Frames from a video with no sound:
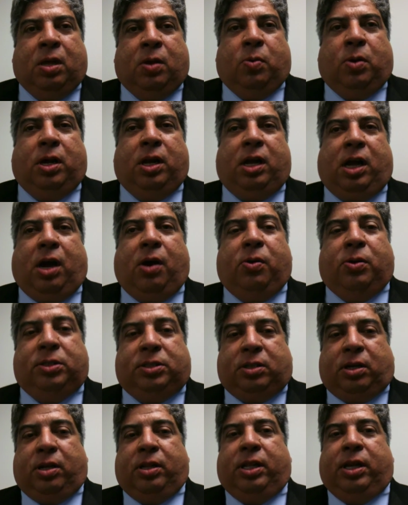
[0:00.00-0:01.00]
Well, I always
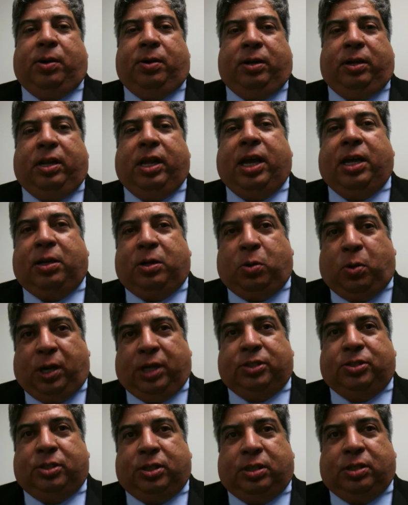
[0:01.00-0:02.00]
saw that
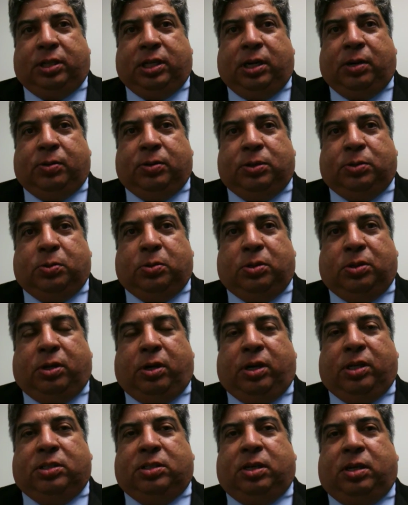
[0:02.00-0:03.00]
question that was ruled
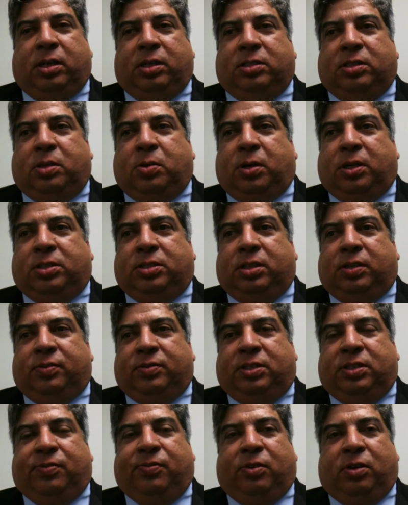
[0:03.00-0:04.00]
on as a question of
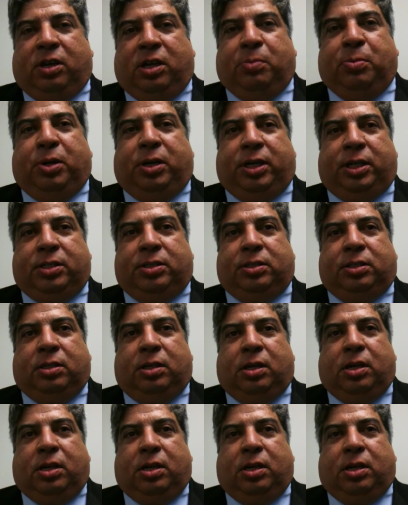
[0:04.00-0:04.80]
civil liberties.